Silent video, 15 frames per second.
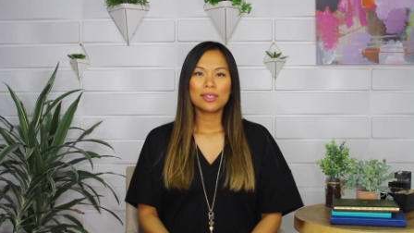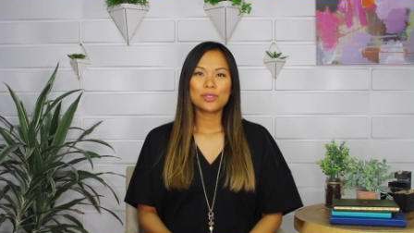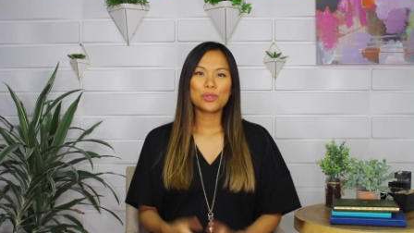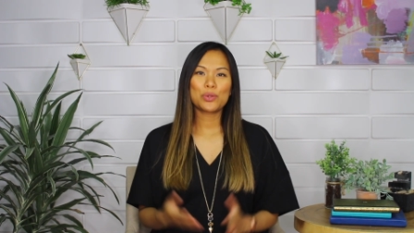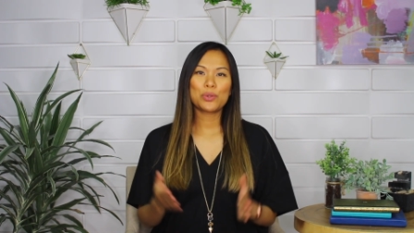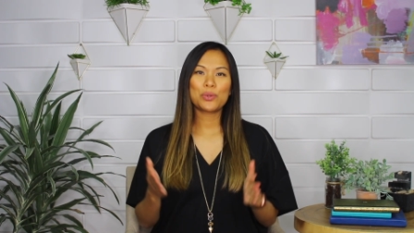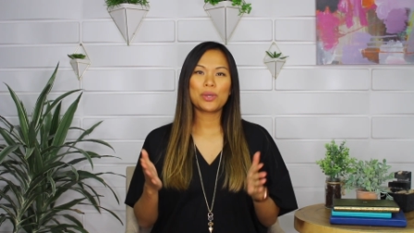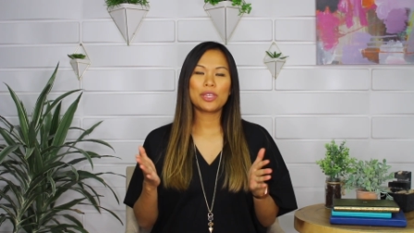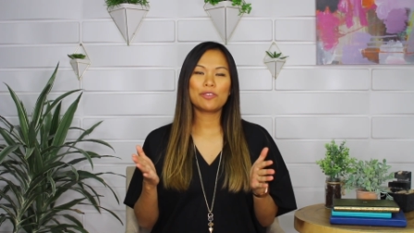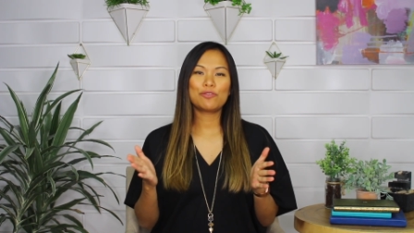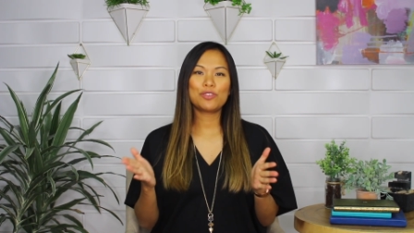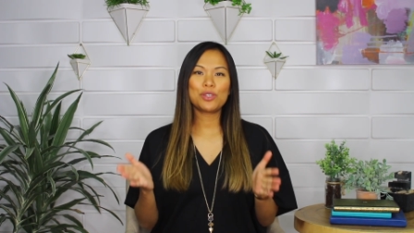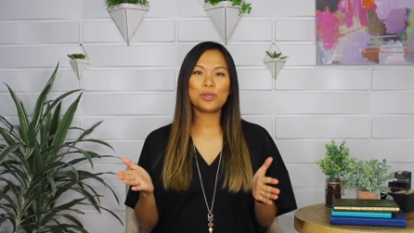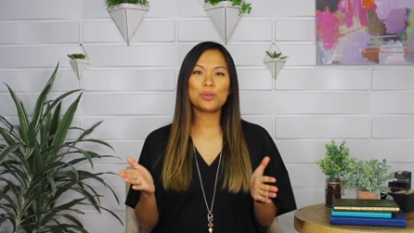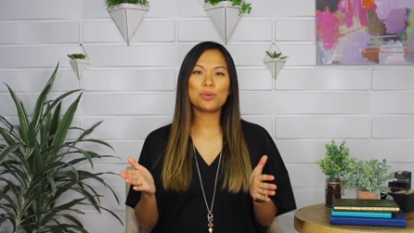So
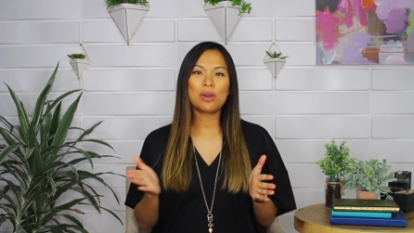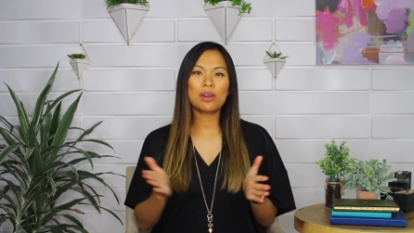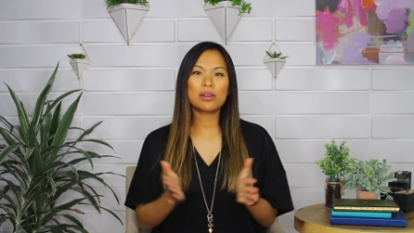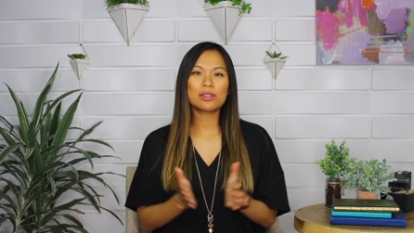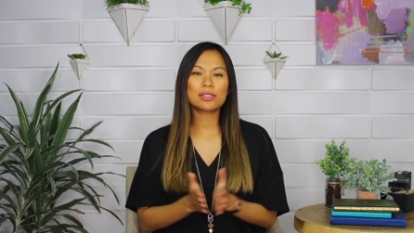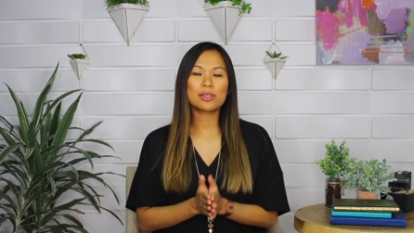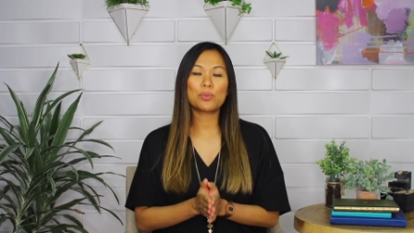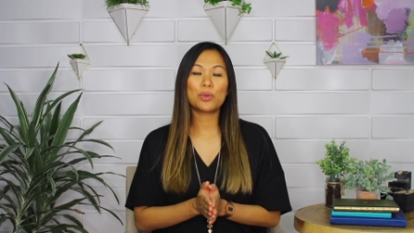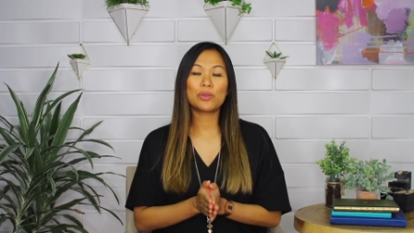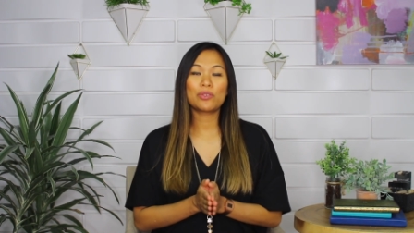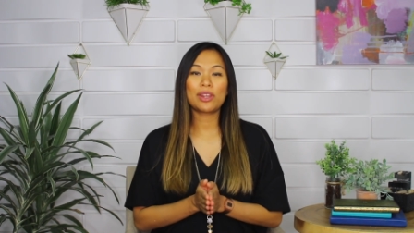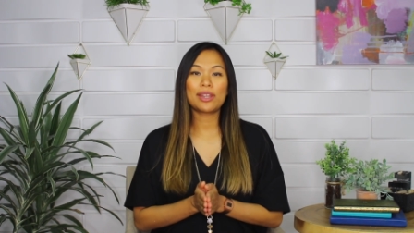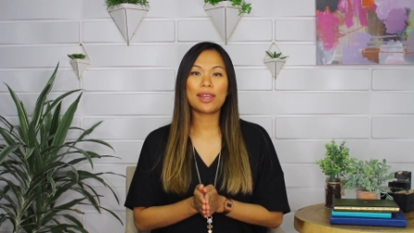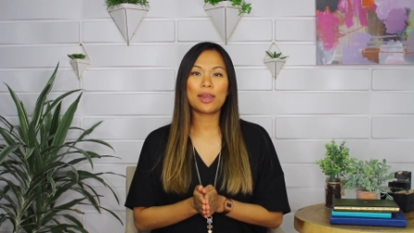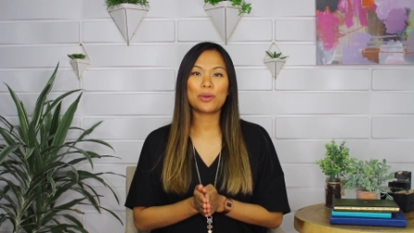if you are someone
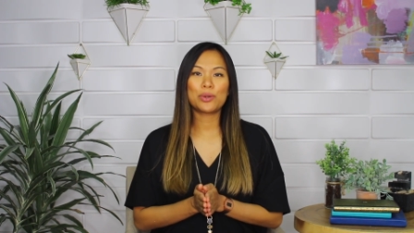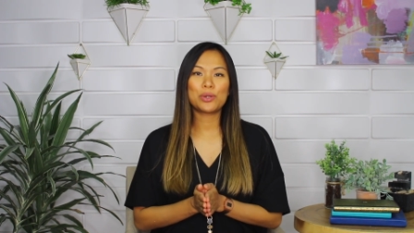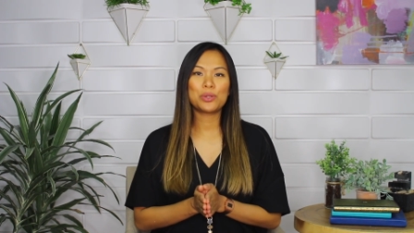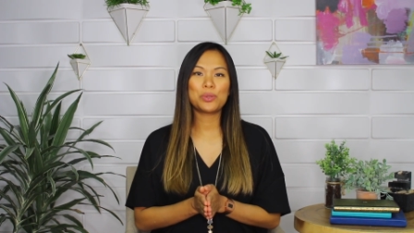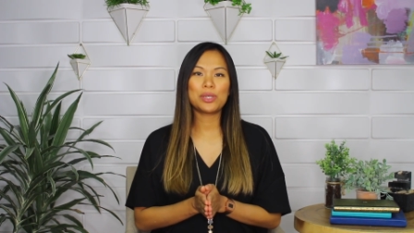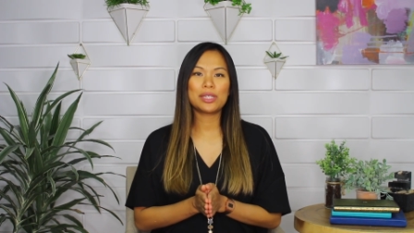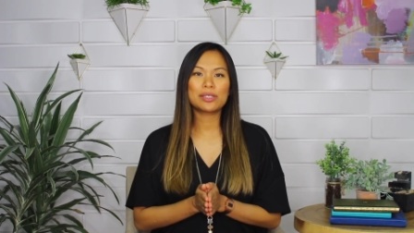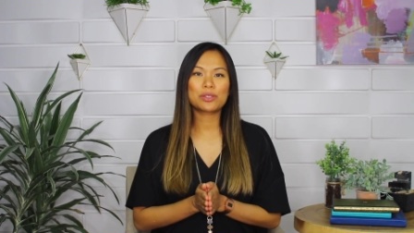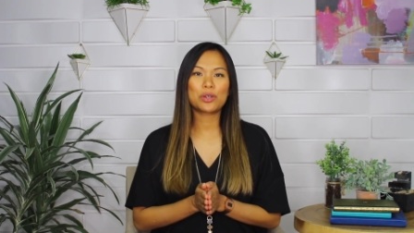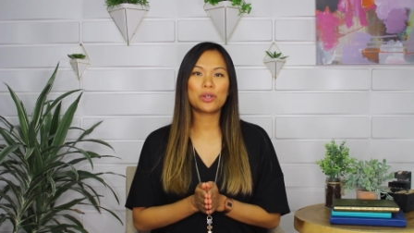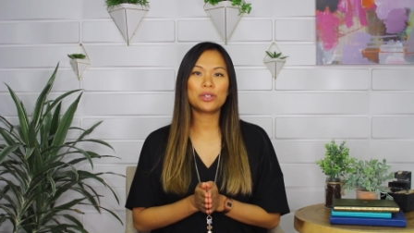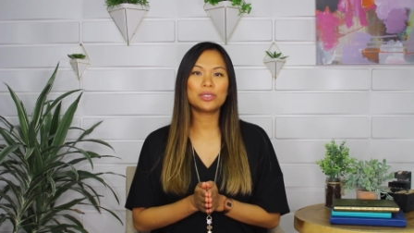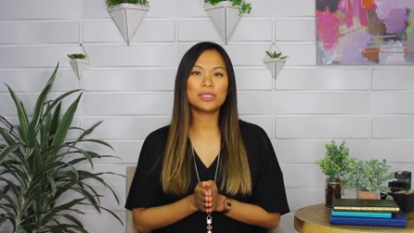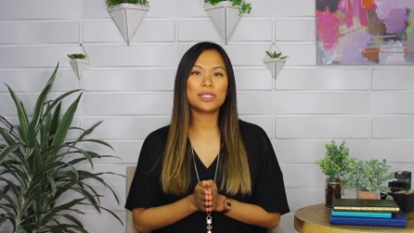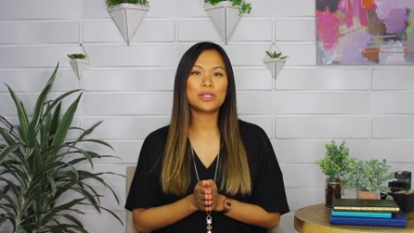right now who is
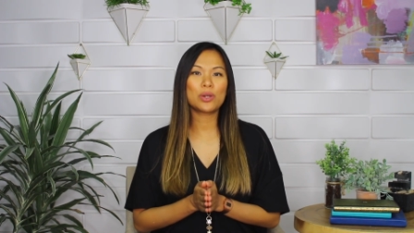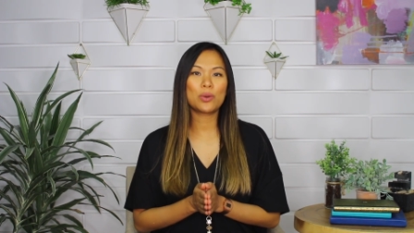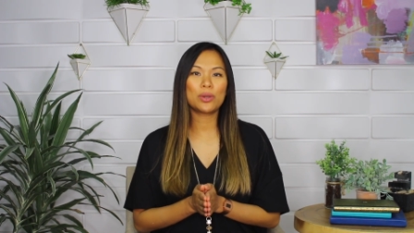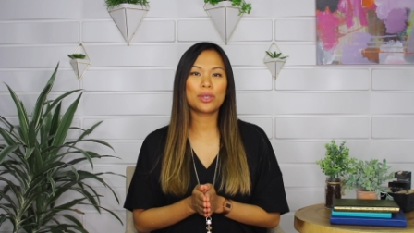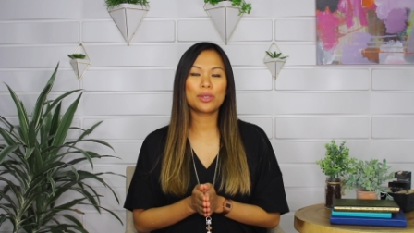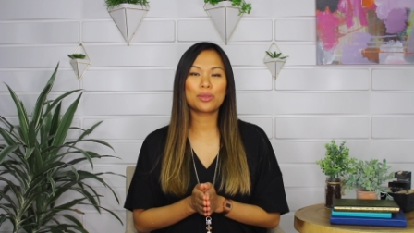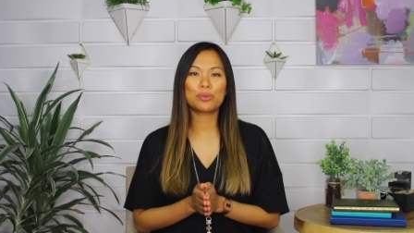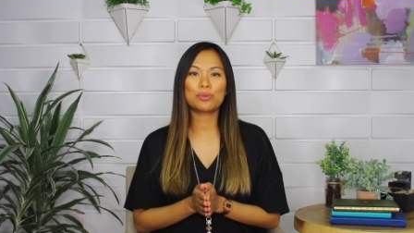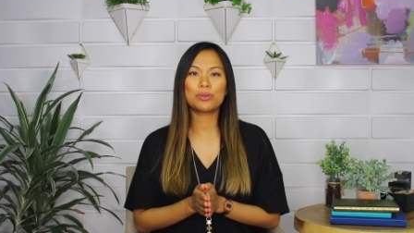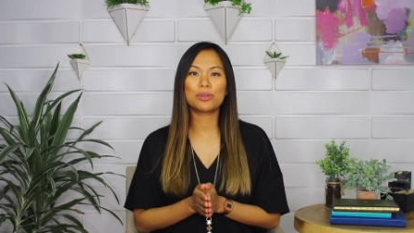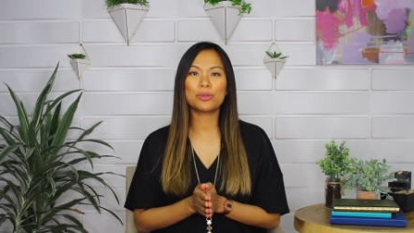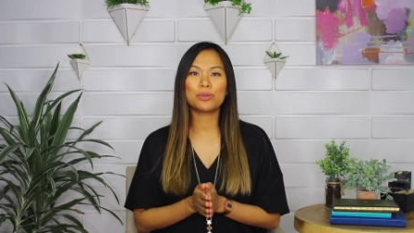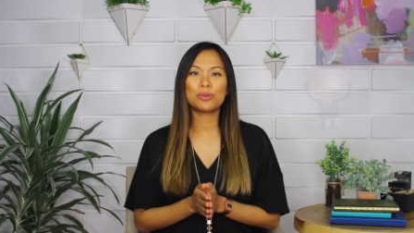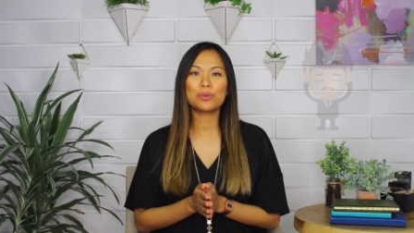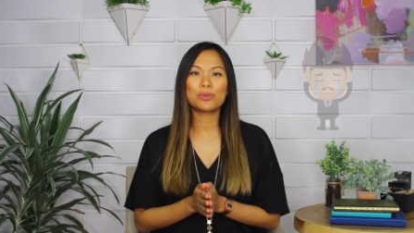currently going
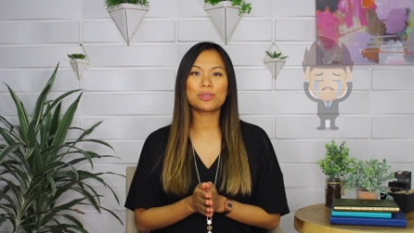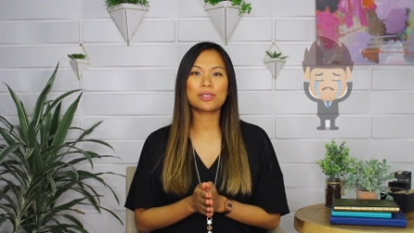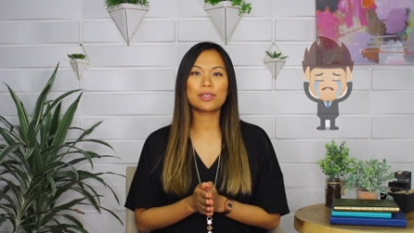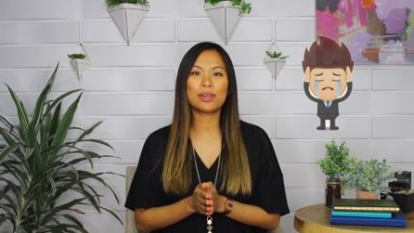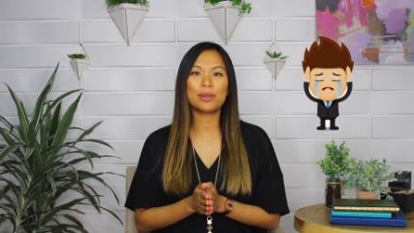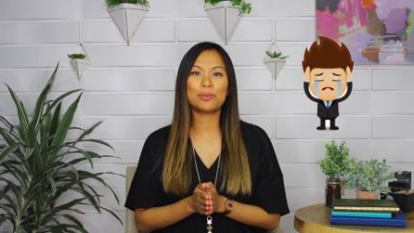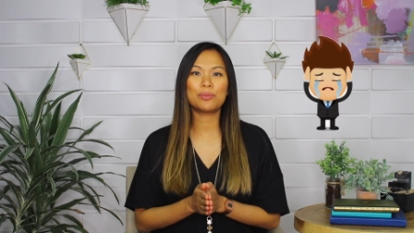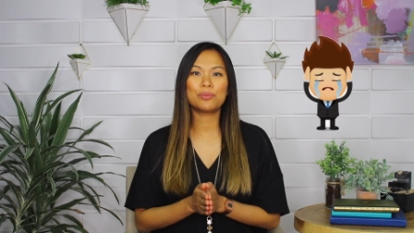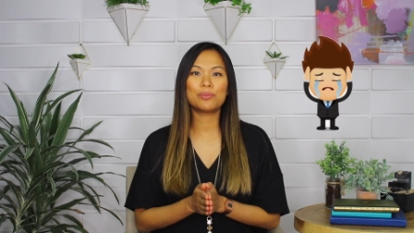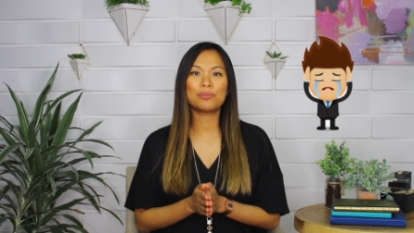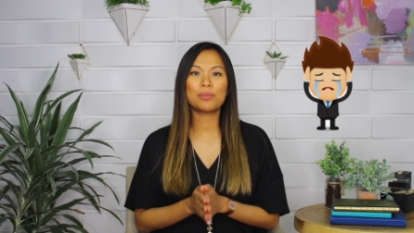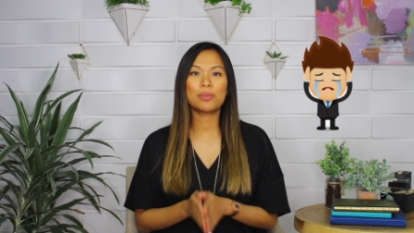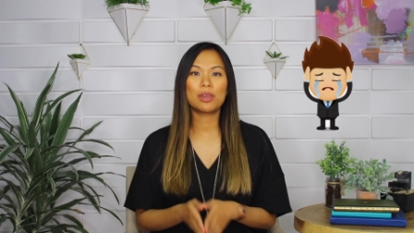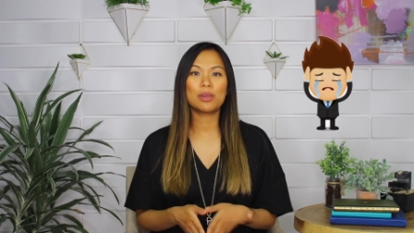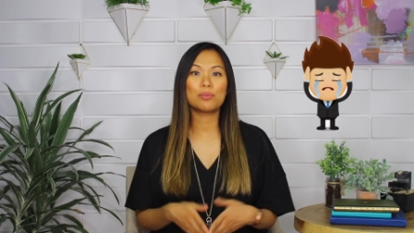through
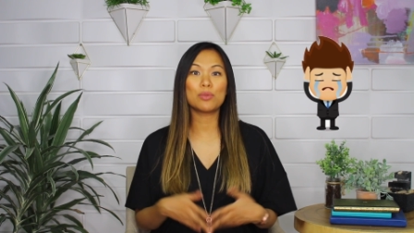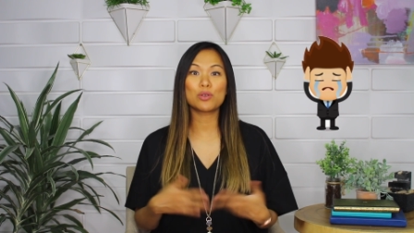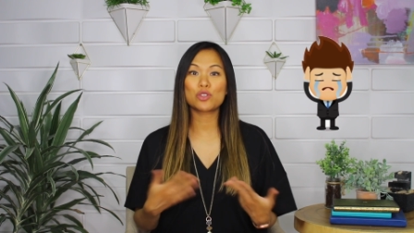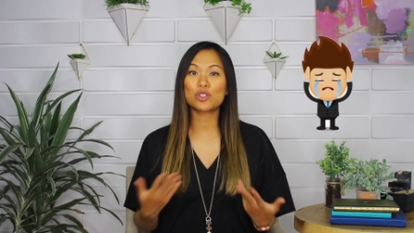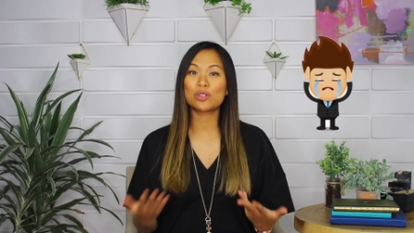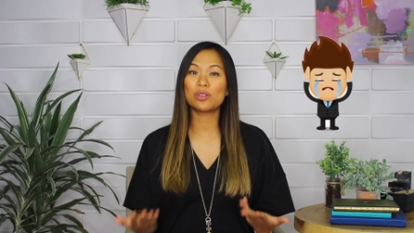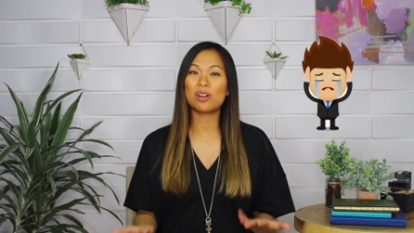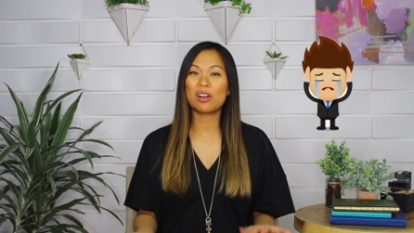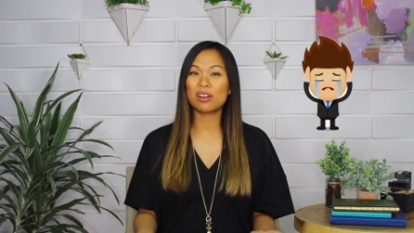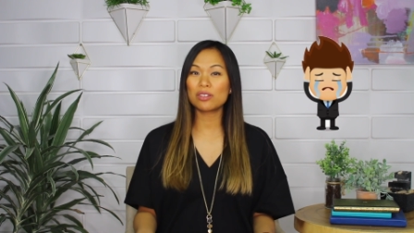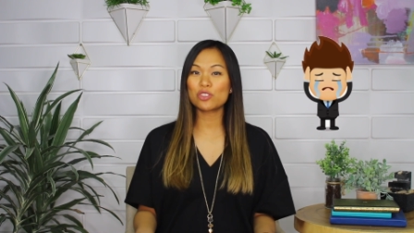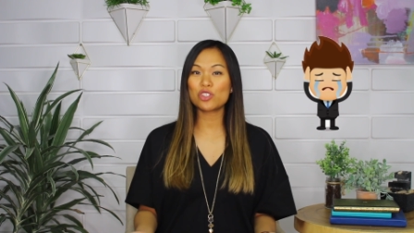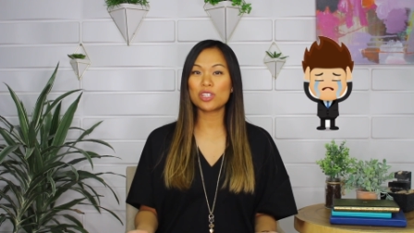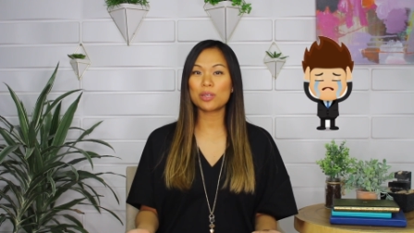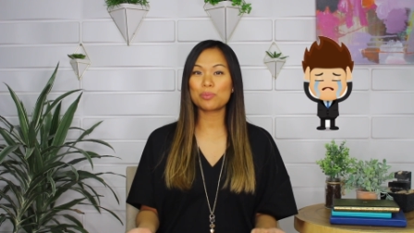some emotional
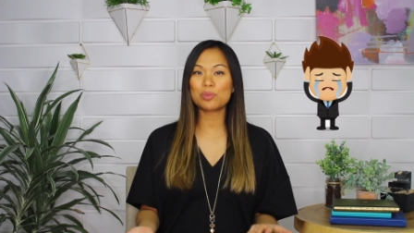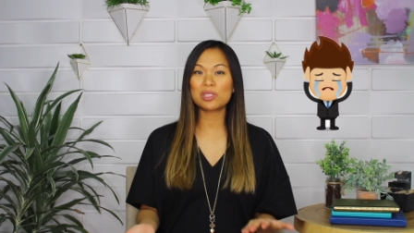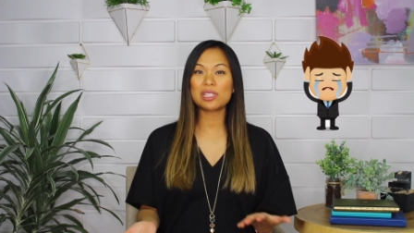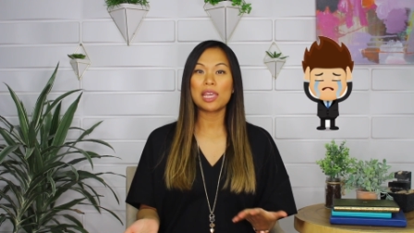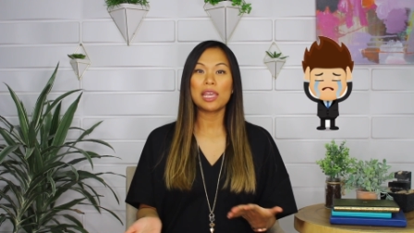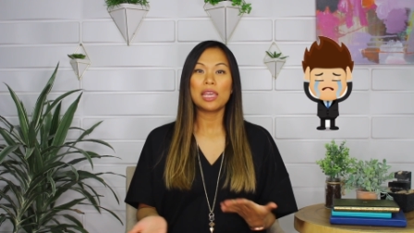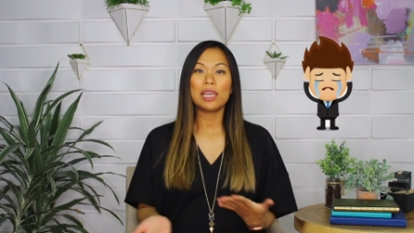hardships,